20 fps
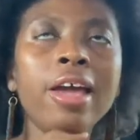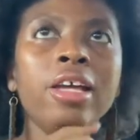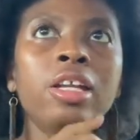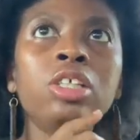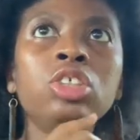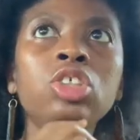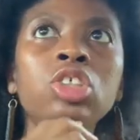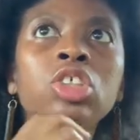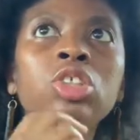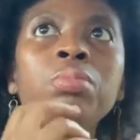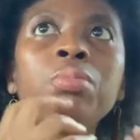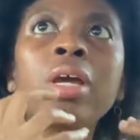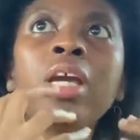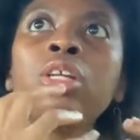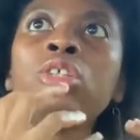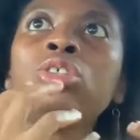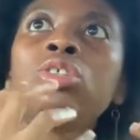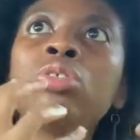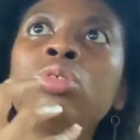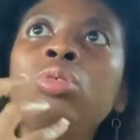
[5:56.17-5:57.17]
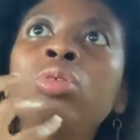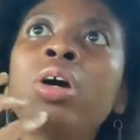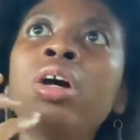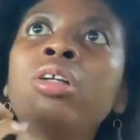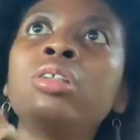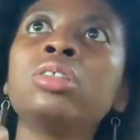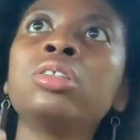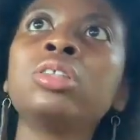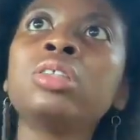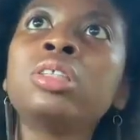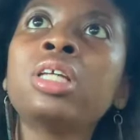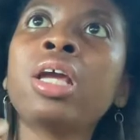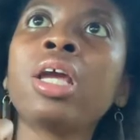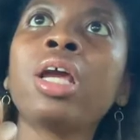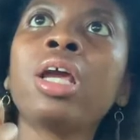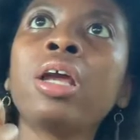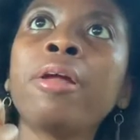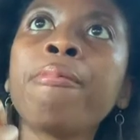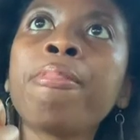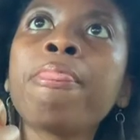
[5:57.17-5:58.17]
And it just makes you
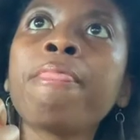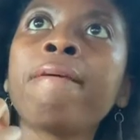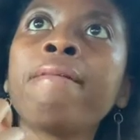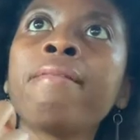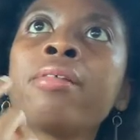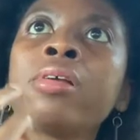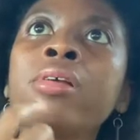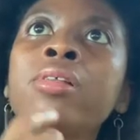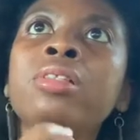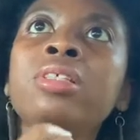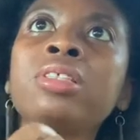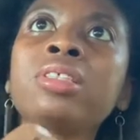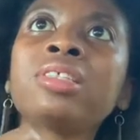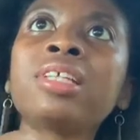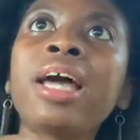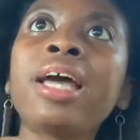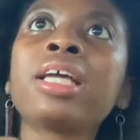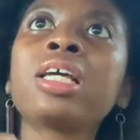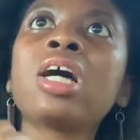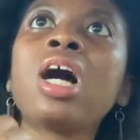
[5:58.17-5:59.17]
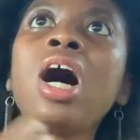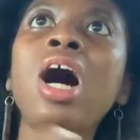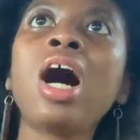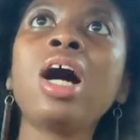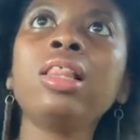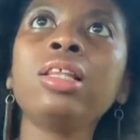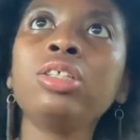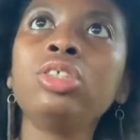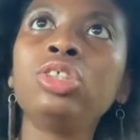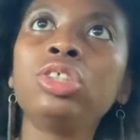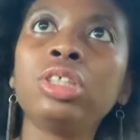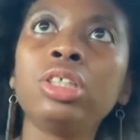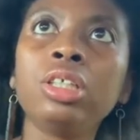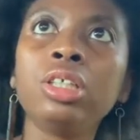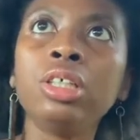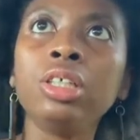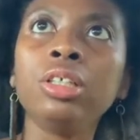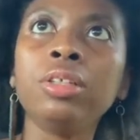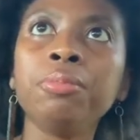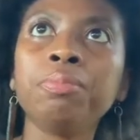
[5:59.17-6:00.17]
understand the
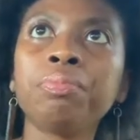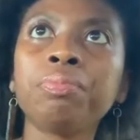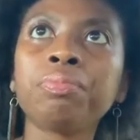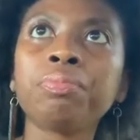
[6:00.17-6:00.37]
psychology